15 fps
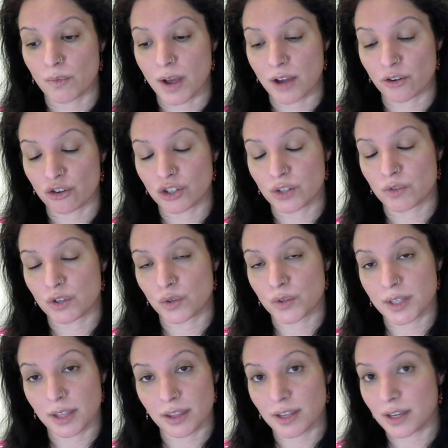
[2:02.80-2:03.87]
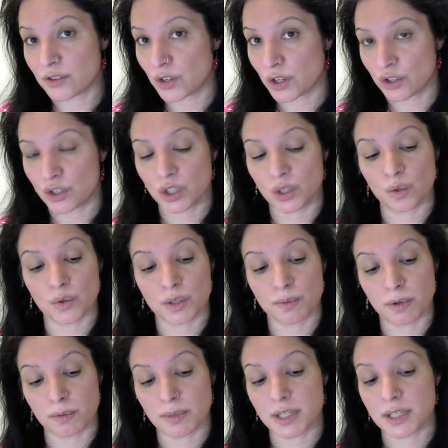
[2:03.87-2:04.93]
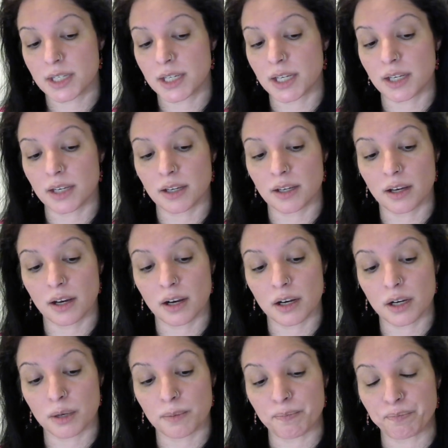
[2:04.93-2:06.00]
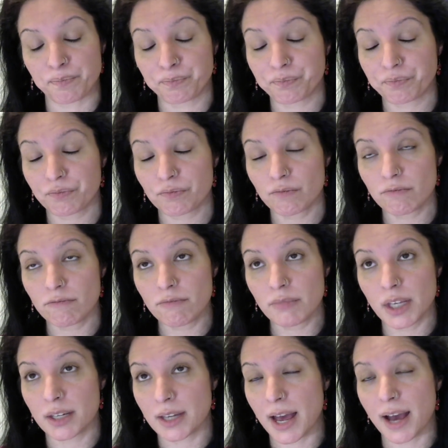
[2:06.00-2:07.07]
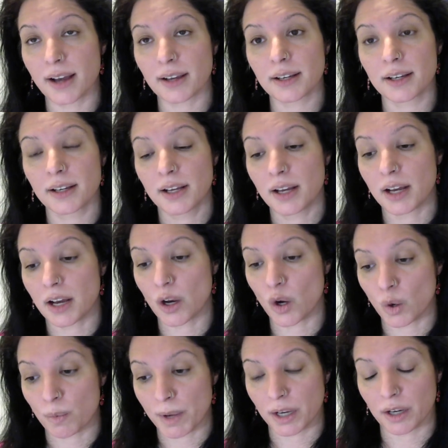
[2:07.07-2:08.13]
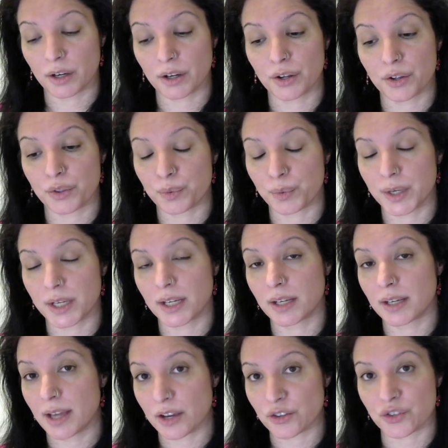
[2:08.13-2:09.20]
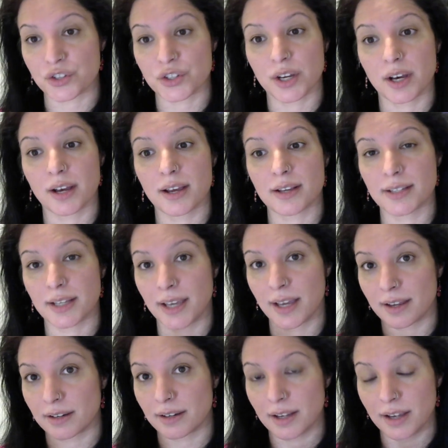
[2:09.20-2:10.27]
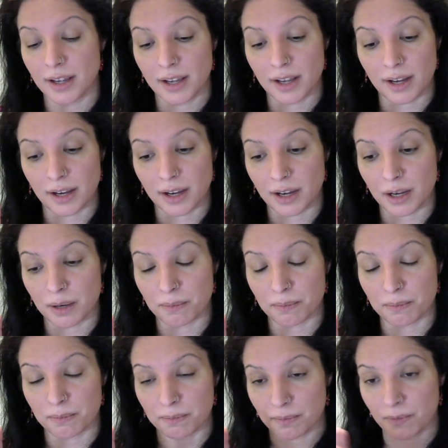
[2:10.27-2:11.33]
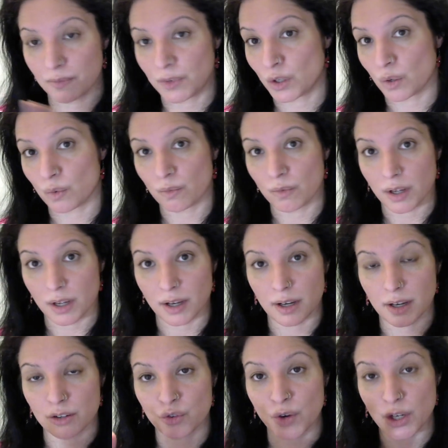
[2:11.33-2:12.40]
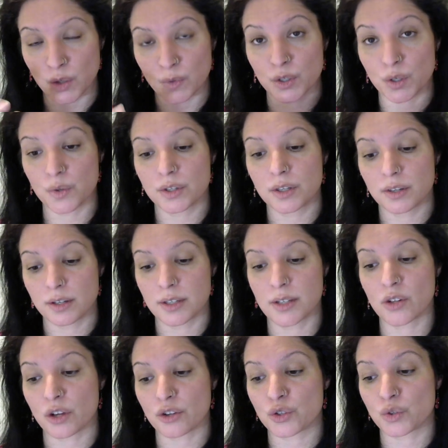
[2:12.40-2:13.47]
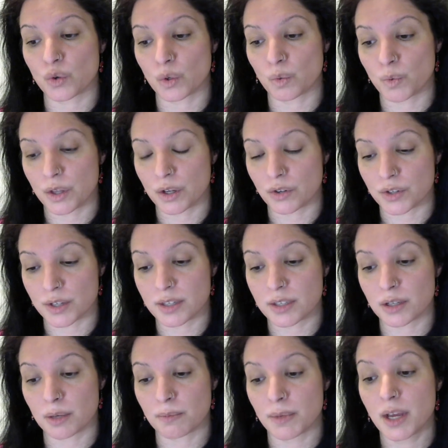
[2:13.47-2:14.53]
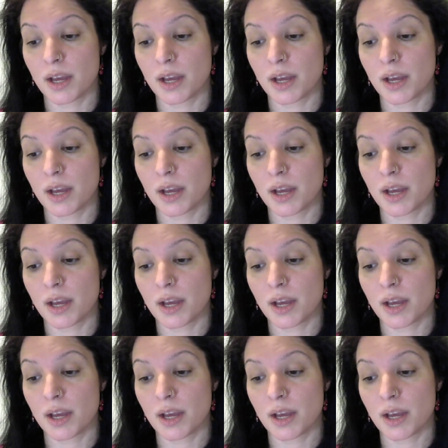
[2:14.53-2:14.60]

androgen reducing things, you can do spearmint tea, um, NAC, uh, omega 3 exercise. Again, um, you know, uh, trying to reduce the testosterone within your system.